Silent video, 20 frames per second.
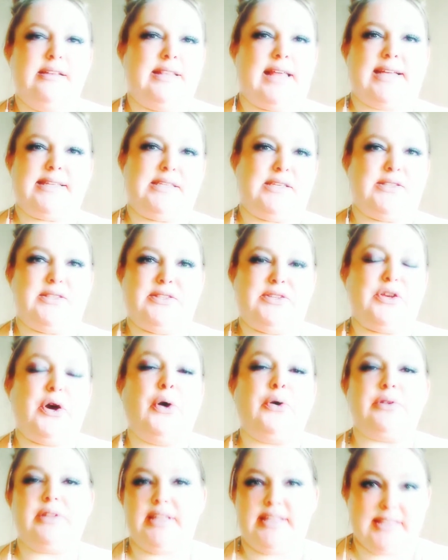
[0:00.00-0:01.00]
That's
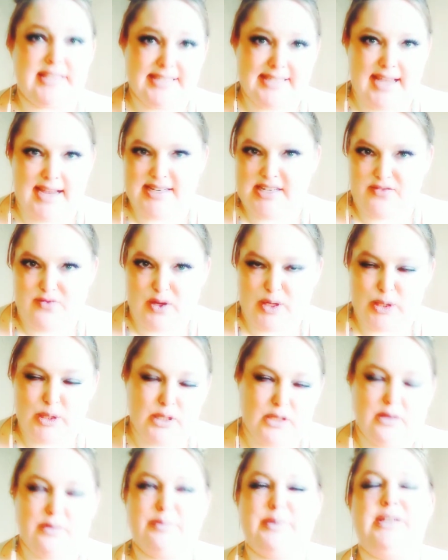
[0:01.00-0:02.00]
totally the scientific
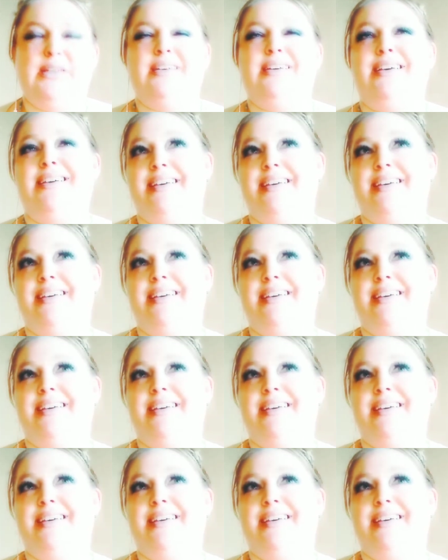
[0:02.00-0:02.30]
term.